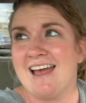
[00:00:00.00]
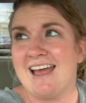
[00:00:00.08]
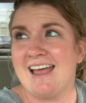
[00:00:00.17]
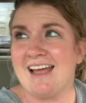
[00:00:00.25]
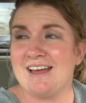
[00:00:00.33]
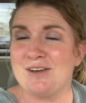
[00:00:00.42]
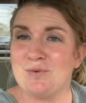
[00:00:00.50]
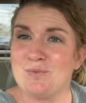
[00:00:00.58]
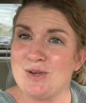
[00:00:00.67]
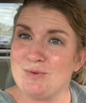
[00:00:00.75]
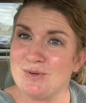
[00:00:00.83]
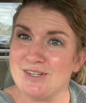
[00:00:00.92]
and
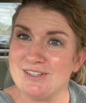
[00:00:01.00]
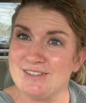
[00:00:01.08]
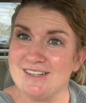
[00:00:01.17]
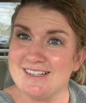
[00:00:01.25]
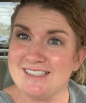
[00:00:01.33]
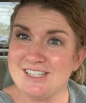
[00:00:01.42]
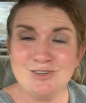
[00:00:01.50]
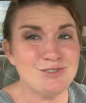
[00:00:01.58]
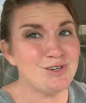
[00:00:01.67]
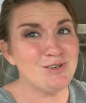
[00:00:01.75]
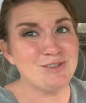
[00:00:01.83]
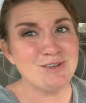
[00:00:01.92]
we will see you
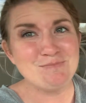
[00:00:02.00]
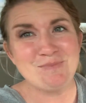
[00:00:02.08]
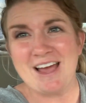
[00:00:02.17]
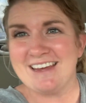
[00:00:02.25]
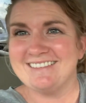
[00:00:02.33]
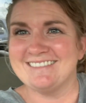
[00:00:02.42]
soon. Bye.